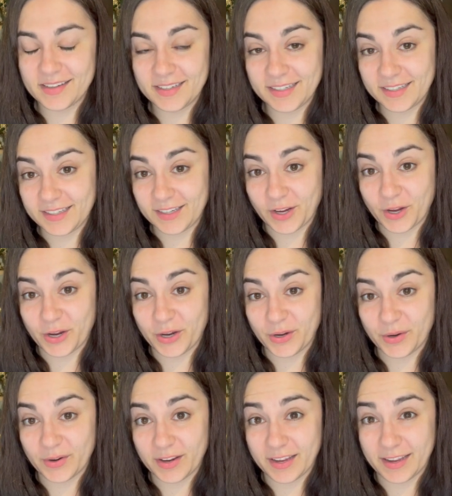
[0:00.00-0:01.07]

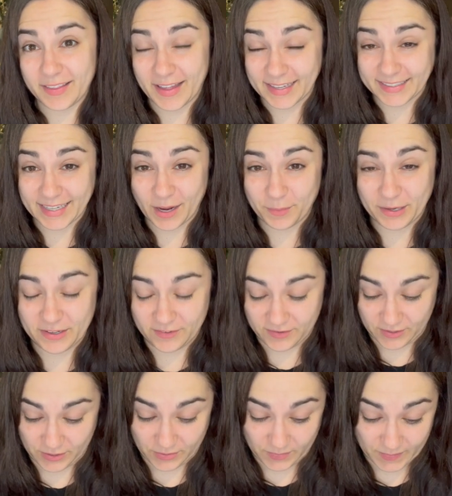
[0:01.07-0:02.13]
So that's how we
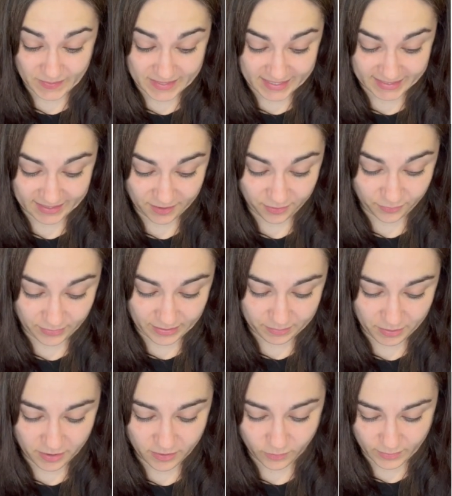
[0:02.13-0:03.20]
do this
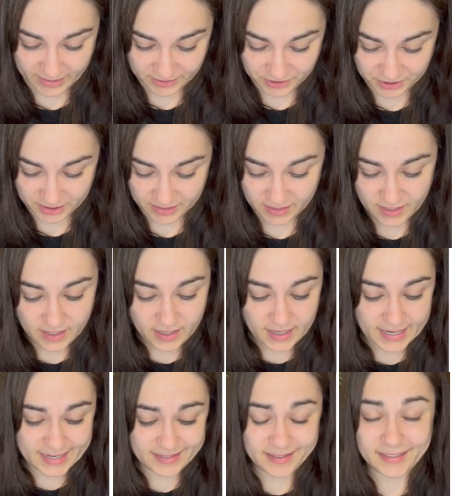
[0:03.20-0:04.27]
3-part question.
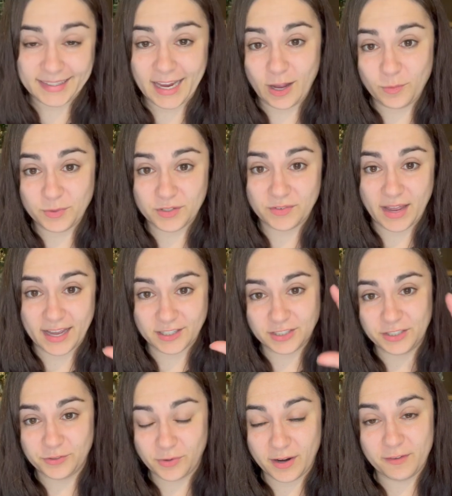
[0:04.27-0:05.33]
It does help to
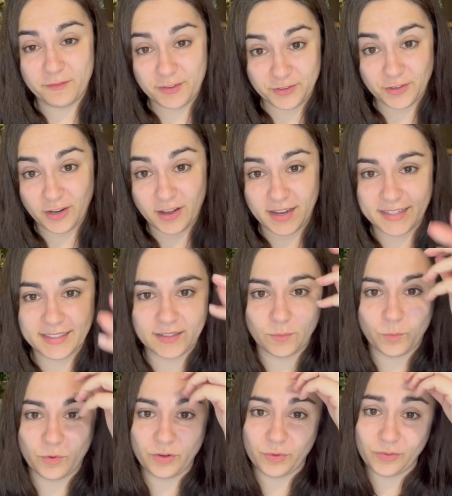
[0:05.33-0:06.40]
actually try and visualize
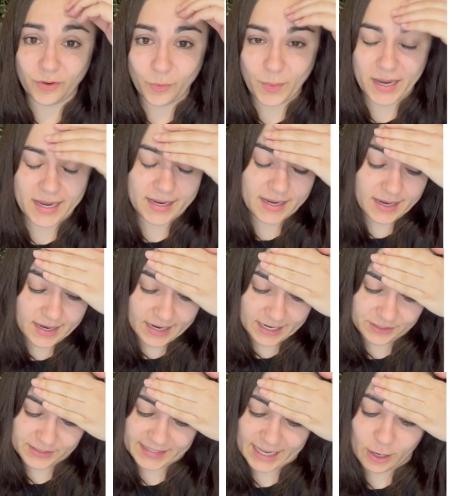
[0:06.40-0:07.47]
what you're doing. It
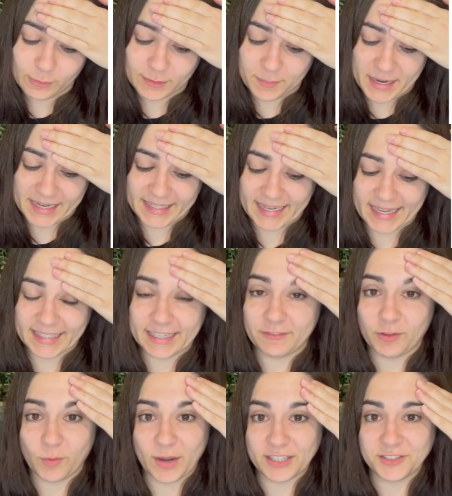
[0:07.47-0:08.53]
just helps make sense of
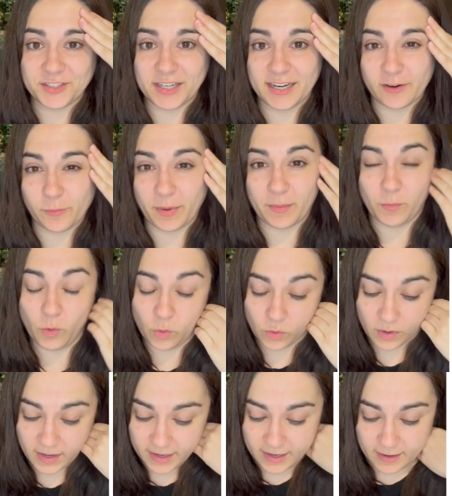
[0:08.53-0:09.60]
the question a little bit
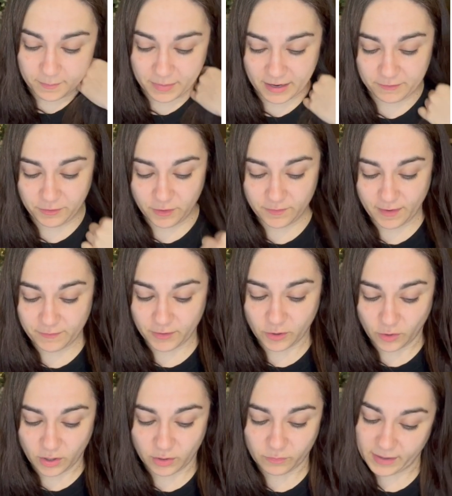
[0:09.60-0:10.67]
more. But if you've ever
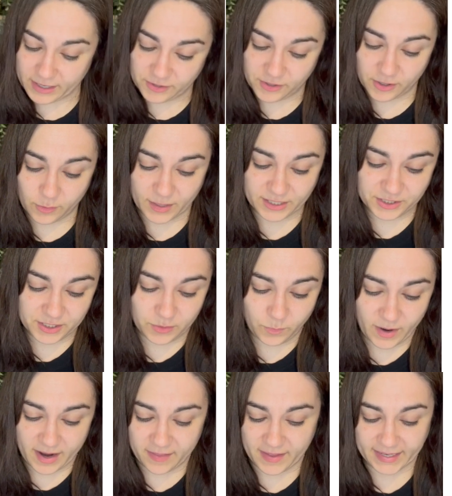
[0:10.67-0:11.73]
got a ratio question
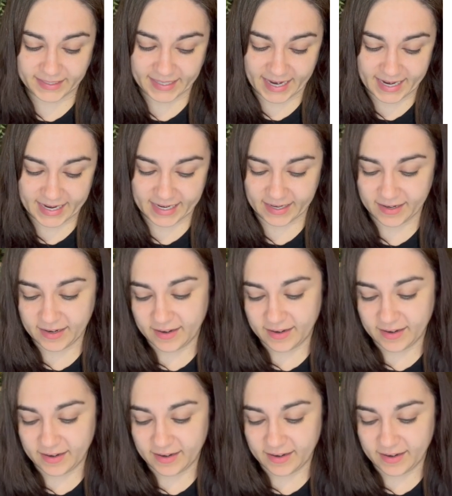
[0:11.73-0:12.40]
where they're saying,